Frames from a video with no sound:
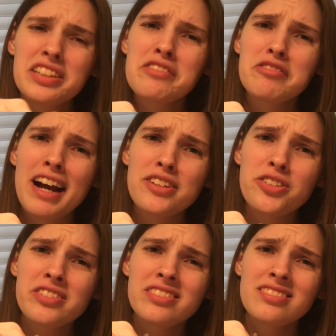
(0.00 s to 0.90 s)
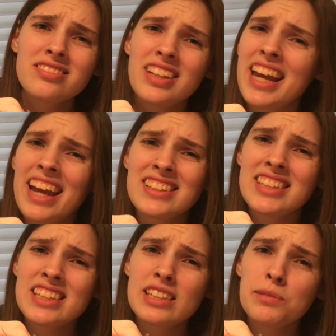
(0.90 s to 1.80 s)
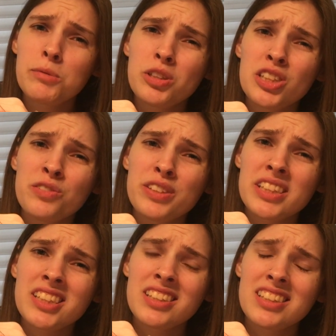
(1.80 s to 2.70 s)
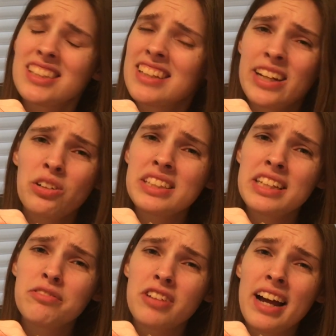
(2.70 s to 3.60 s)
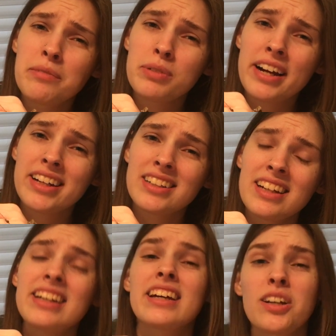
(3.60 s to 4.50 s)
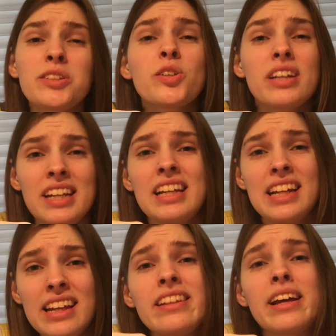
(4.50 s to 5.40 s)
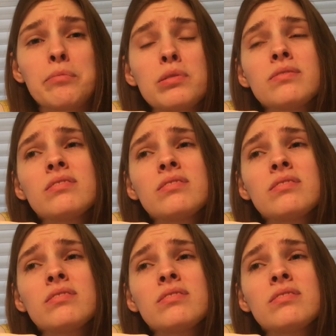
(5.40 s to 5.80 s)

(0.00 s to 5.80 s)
a little fragile. They can't stick to smooth surfaces, and they only eat flying prey. And also they need a heat lamp.